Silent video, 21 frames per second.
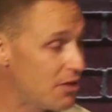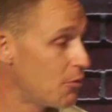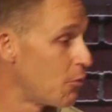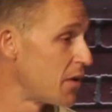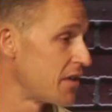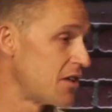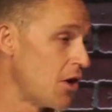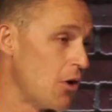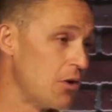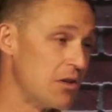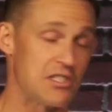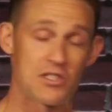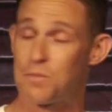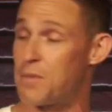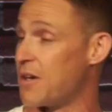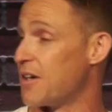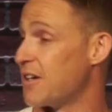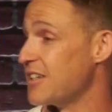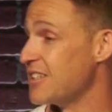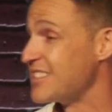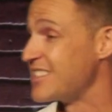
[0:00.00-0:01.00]
what the Holy
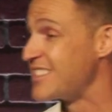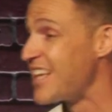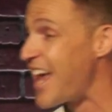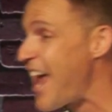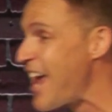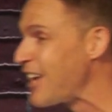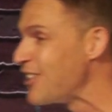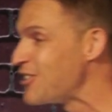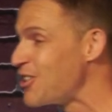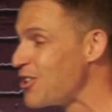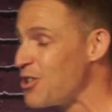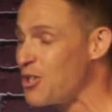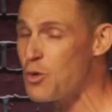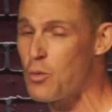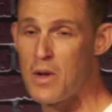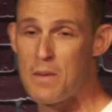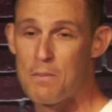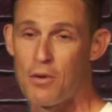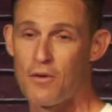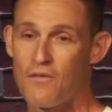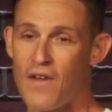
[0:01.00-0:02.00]
Spirit is saying to you. We
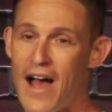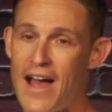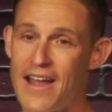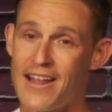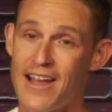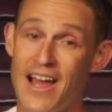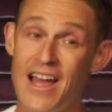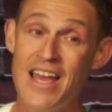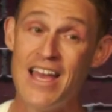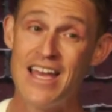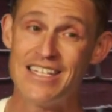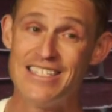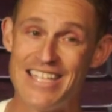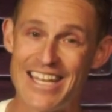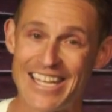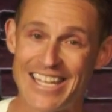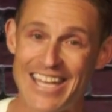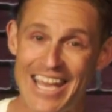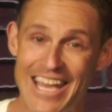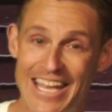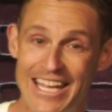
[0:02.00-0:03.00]
provide a
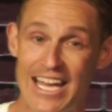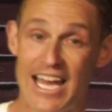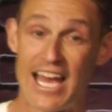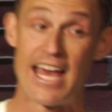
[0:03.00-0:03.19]
digging